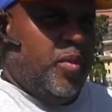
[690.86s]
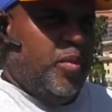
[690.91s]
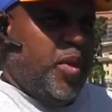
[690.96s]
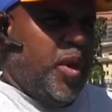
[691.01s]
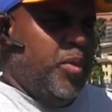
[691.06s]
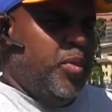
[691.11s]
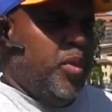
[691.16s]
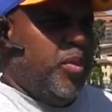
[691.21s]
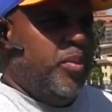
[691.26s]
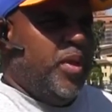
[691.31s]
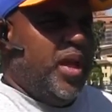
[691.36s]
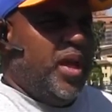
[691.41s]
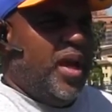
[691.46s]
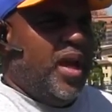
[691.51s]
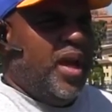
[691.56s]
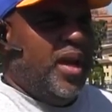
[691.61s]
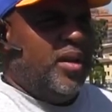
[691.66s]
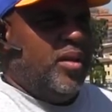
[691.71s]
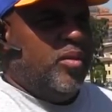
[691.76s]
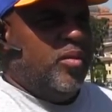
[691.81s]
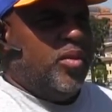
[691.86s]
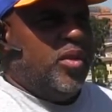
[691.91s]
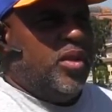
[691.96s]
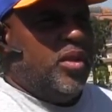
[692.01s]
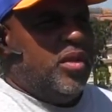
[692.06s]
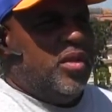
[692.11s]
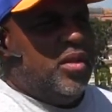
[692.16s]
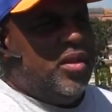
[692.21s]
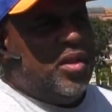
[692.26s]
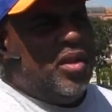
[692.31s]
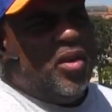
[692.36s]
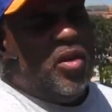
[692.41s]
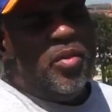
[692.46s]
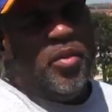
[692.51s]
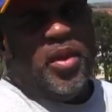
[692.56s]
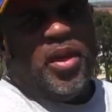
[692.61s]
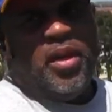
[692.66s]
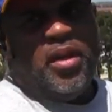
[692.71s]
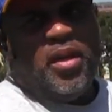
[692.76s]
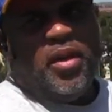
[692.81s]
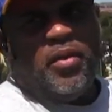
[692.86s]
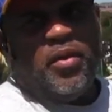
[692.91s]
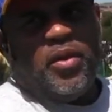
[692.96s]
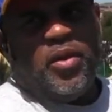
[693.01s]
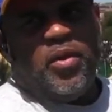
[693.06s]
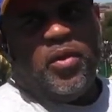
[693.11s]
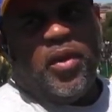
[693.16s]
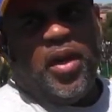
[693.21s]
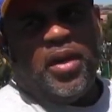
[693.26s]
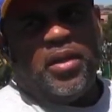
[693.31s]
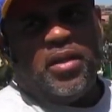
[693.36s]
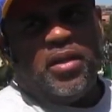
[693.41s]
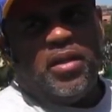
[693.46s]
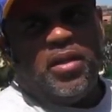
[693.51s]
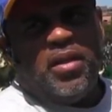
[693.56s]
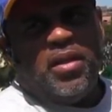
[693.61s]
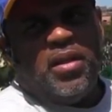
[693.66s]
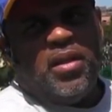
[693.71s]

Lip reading: people behind them to steer them in a different direction.